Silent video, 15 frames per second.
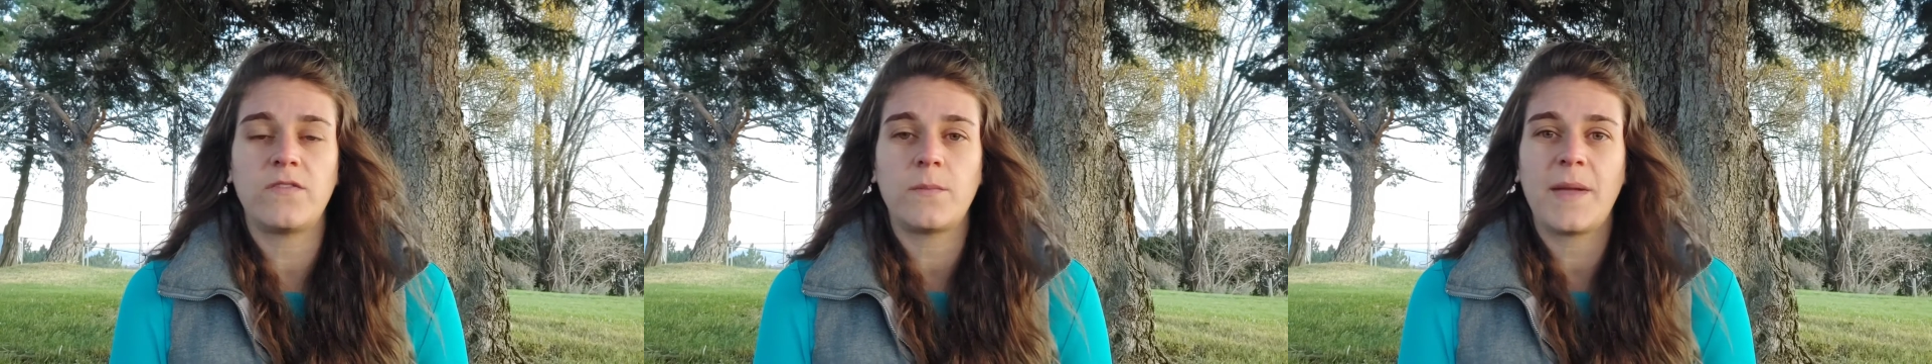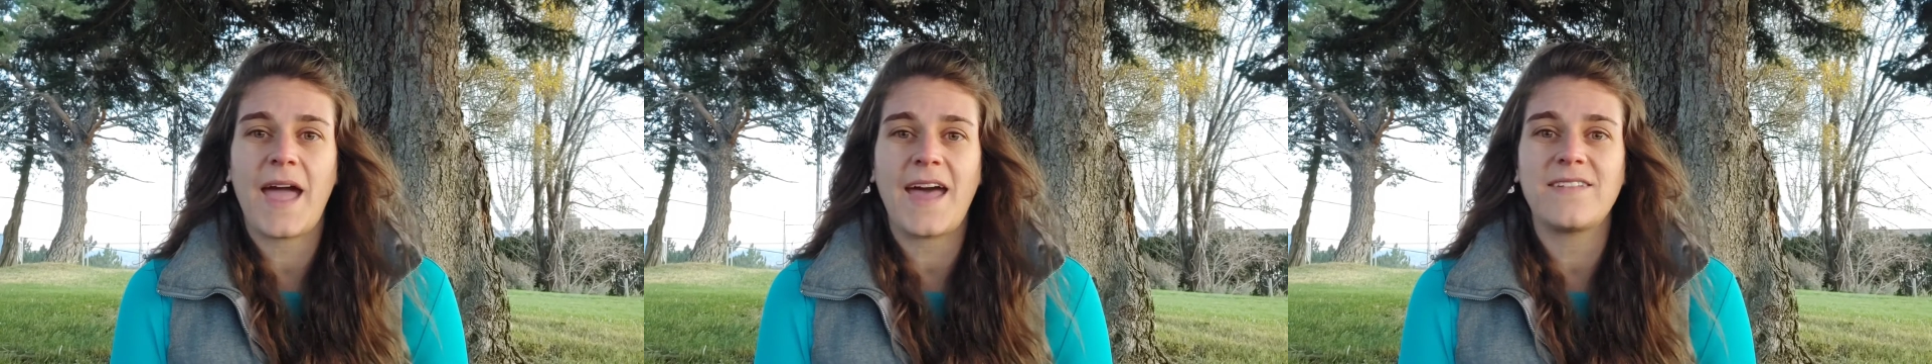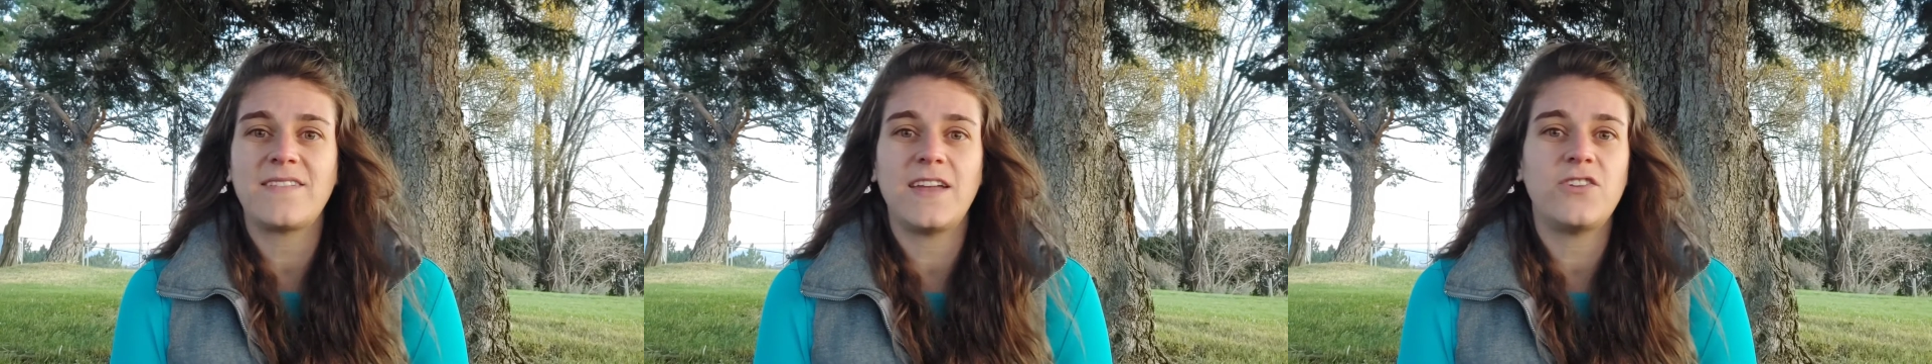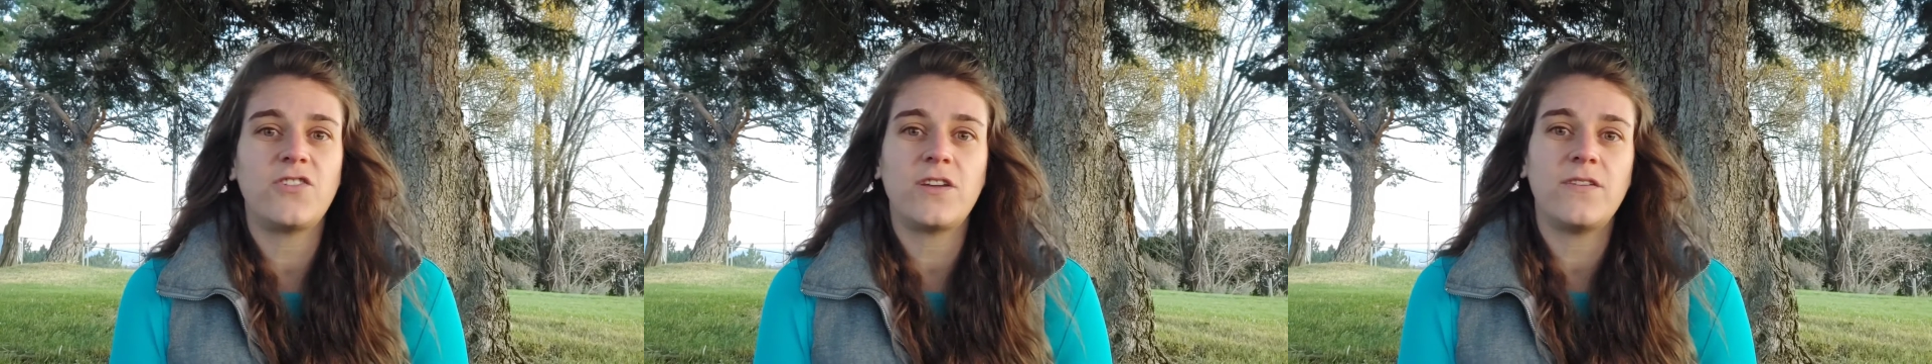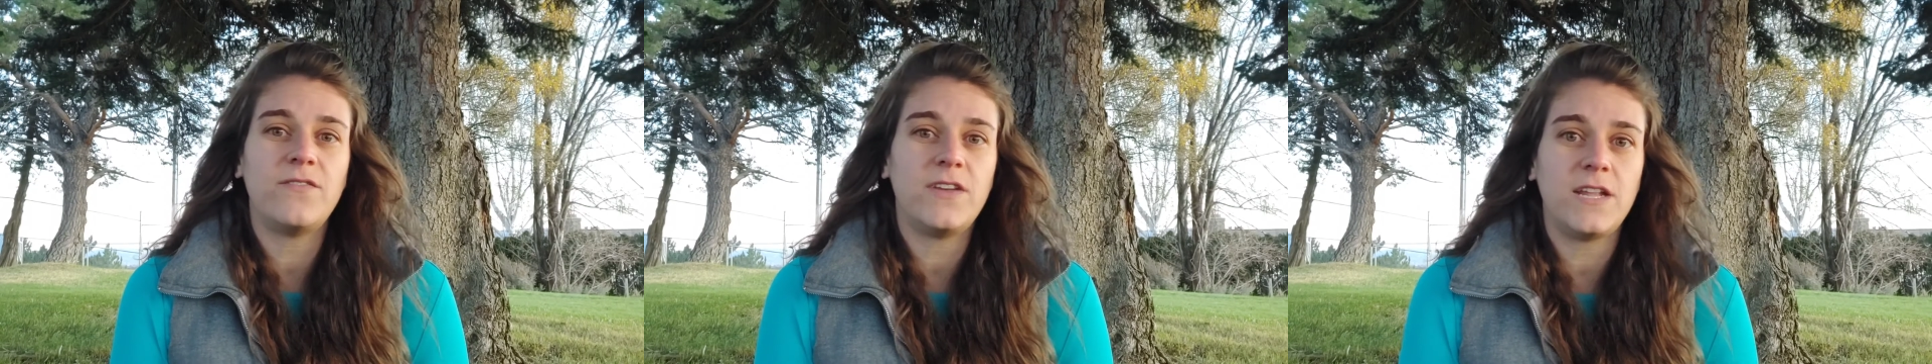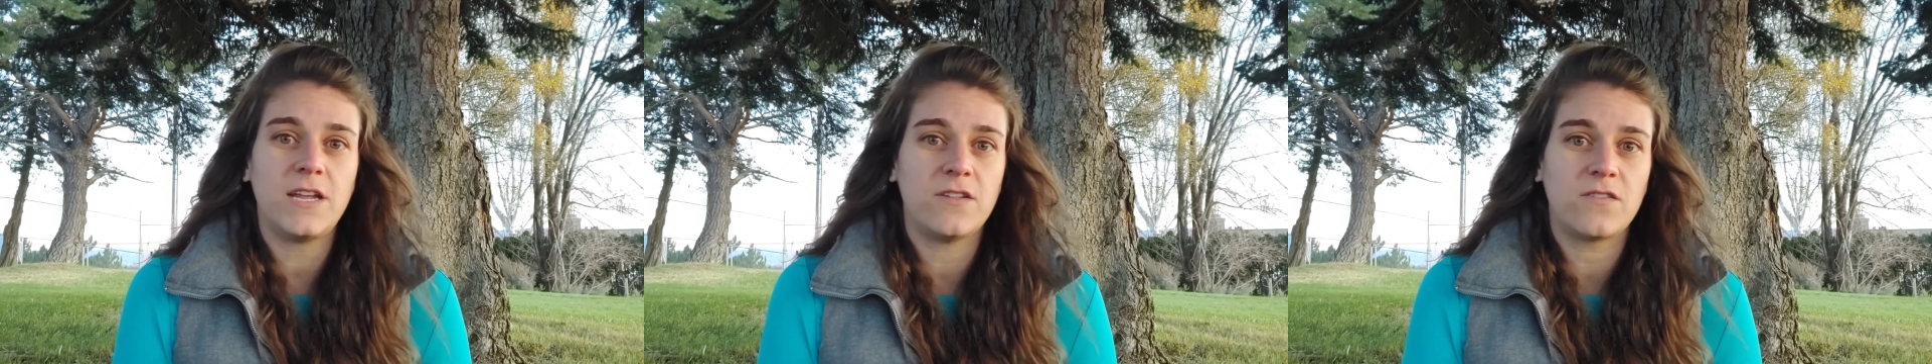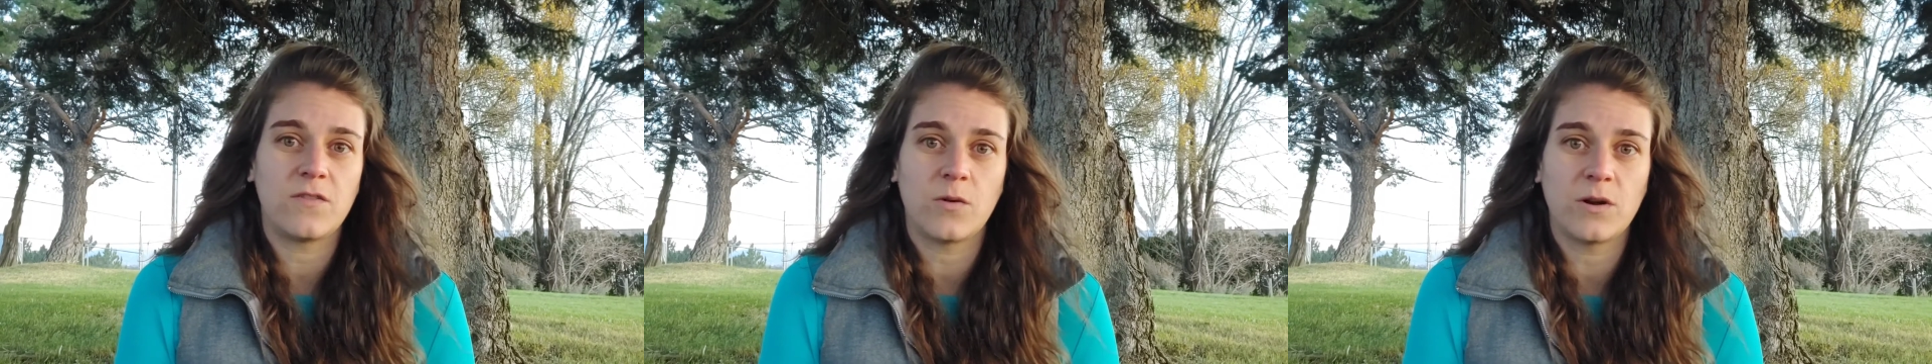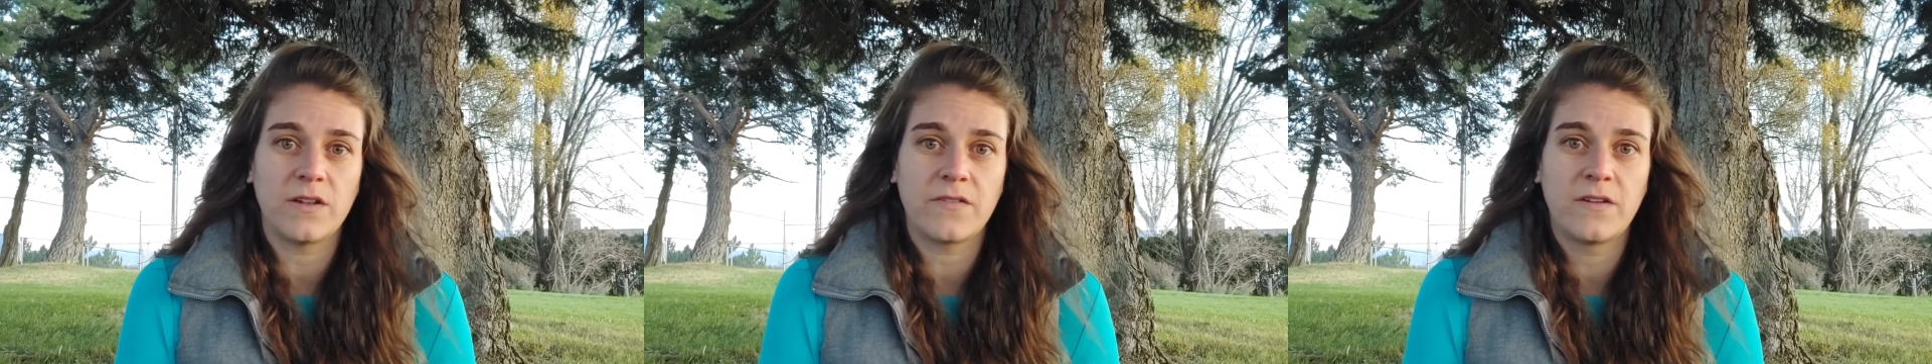from gas station convenience
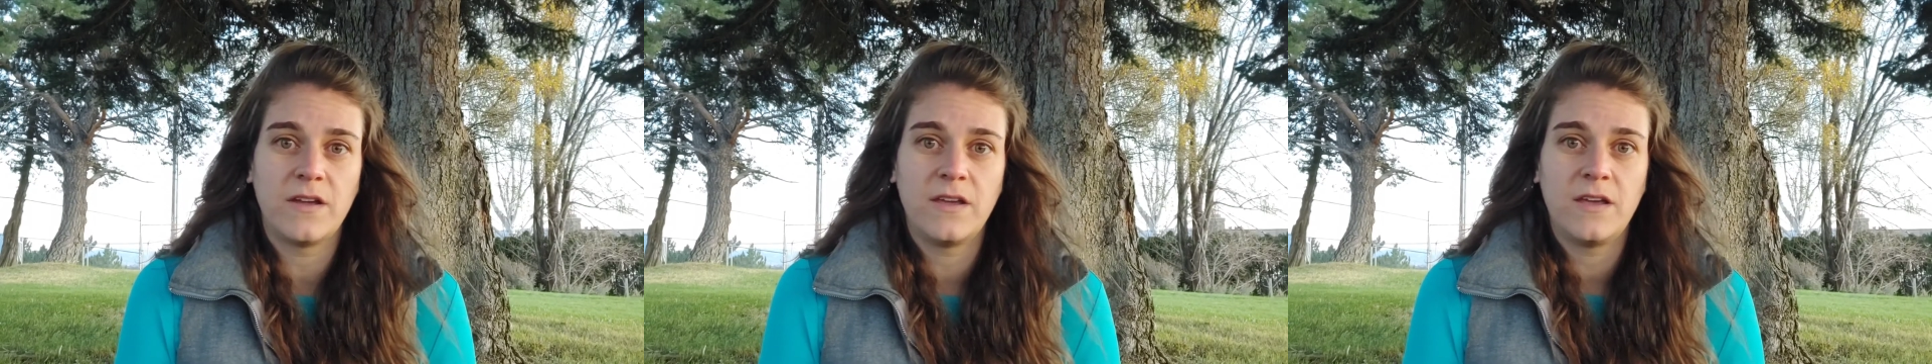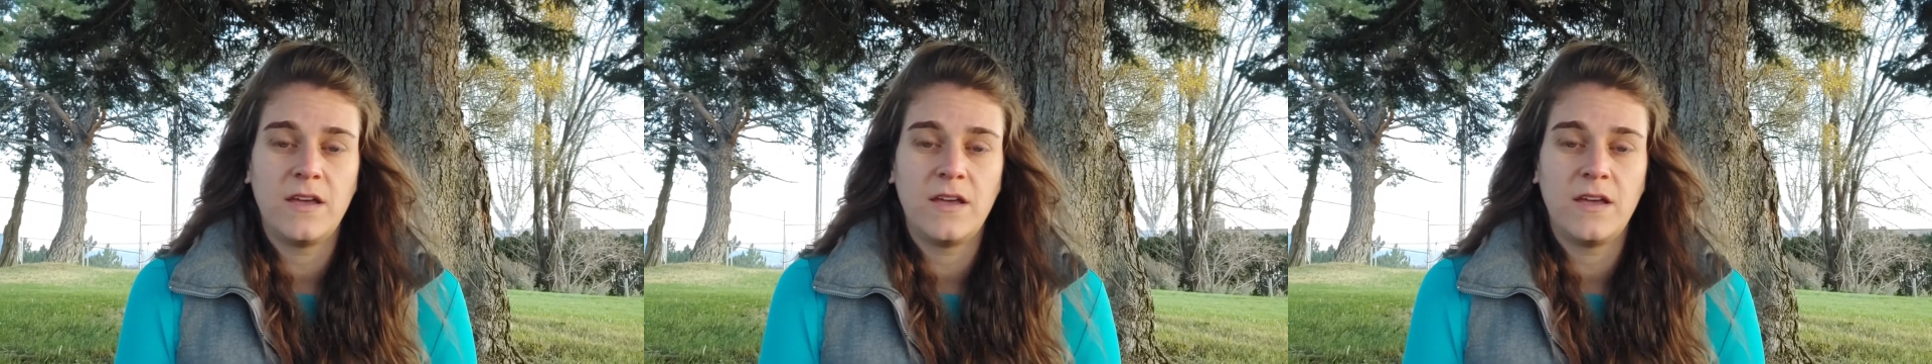stores.